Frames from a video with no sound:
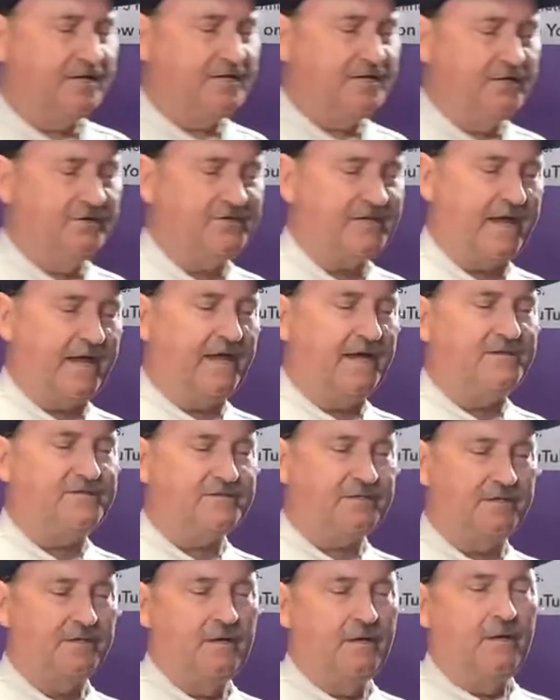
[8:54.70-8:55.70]
to use
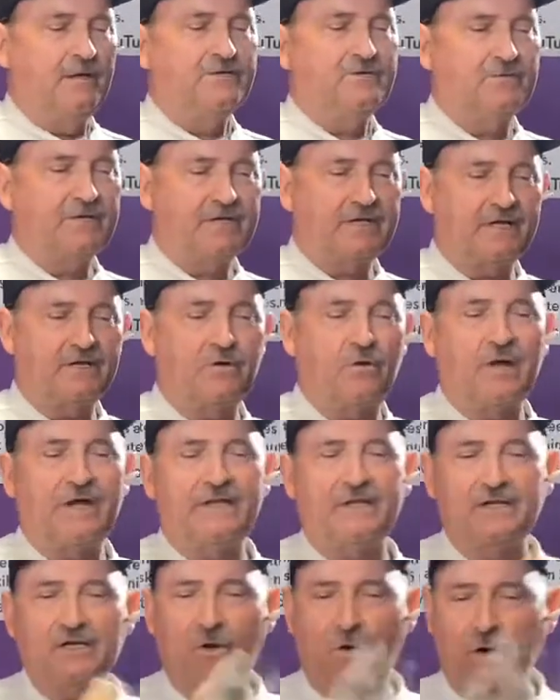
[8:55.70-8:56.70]
hands. So we're going to go ahead
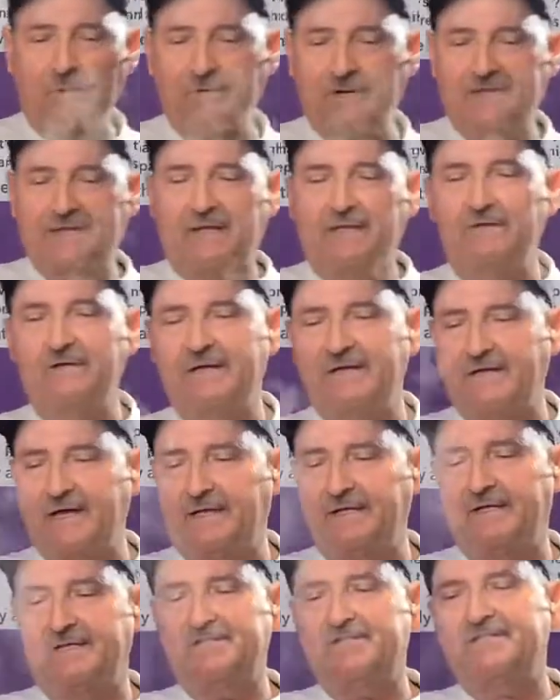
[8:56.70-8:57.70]
and incorporate that. Look at
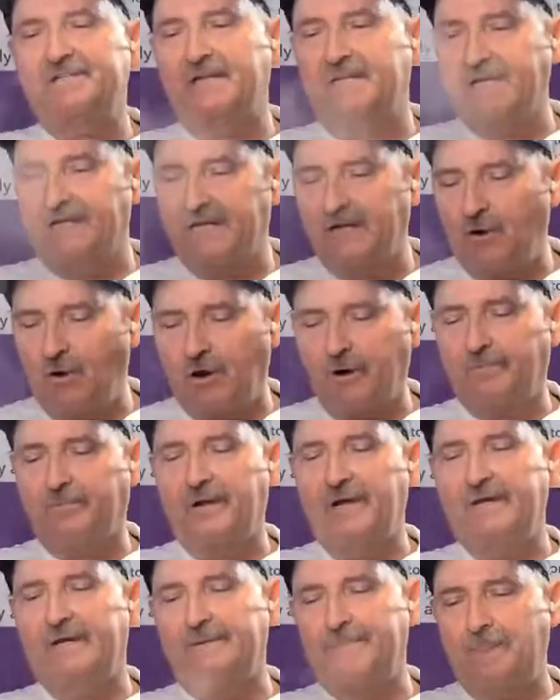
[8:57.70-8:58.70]
that. That's just going to get
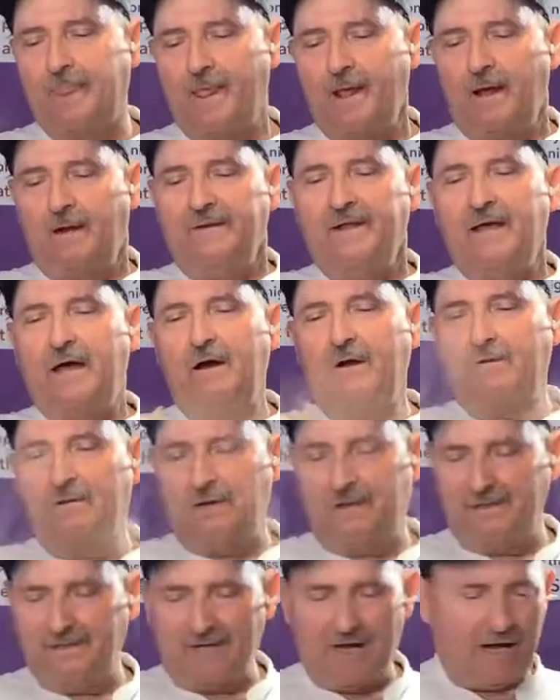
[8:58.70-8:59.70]
incorporated. Now,
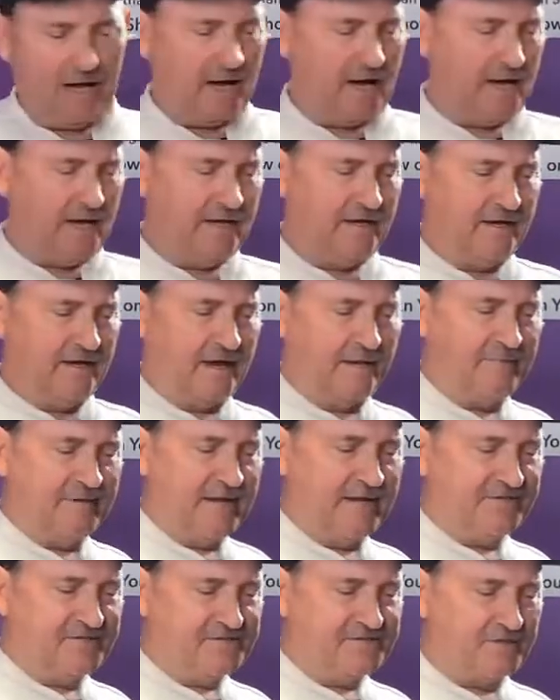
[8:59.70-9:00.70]
I've been
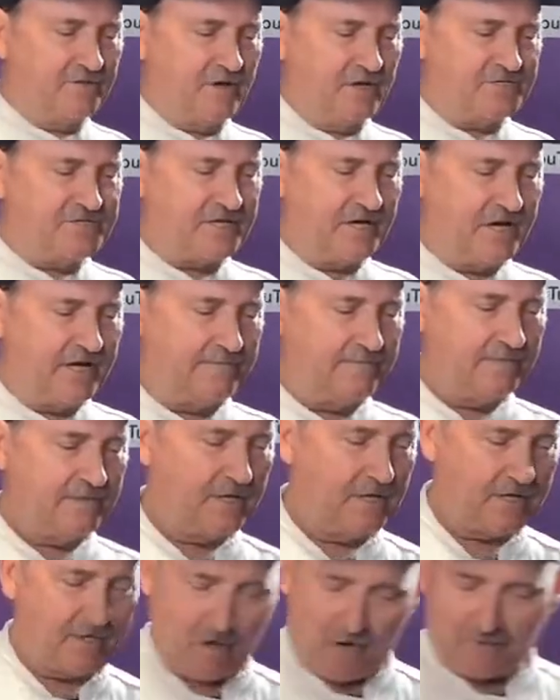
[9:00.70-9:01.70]
at this a long time.
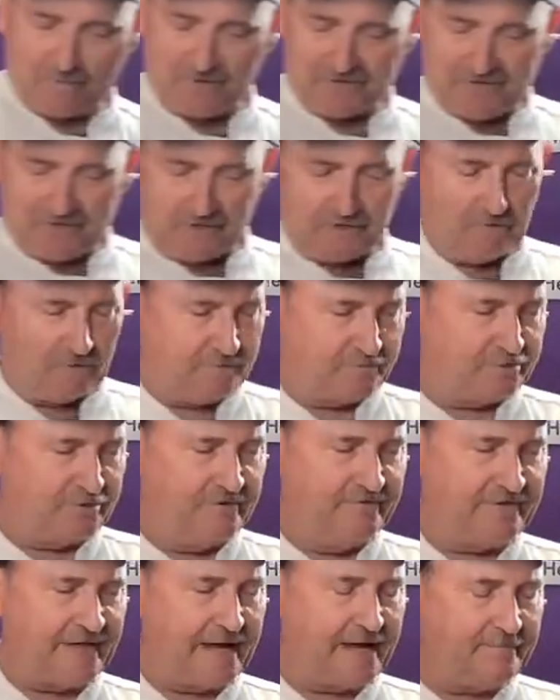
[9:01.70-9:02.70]
Carpal tunnel will
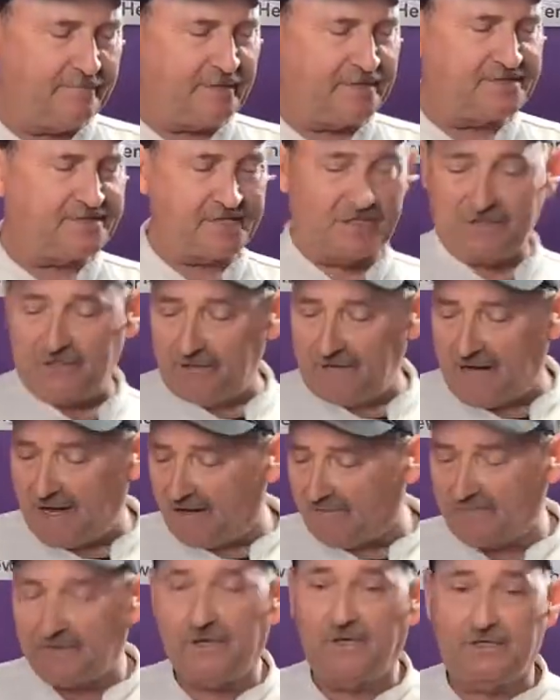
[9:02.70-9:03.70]
prove that. But you
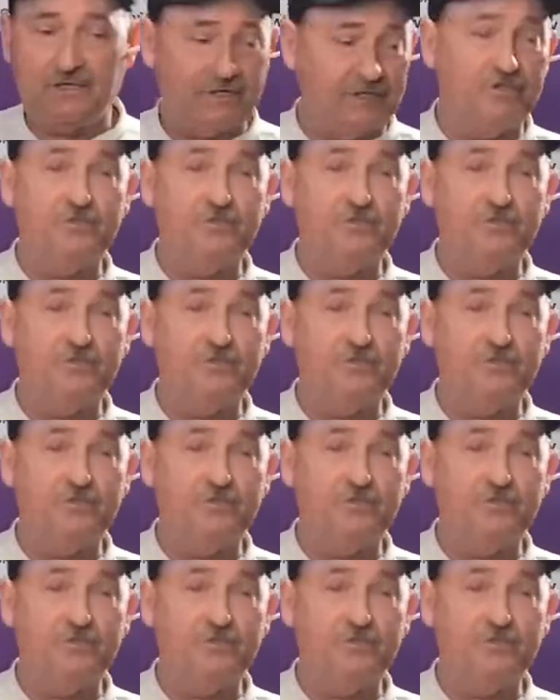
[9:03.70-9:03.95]
can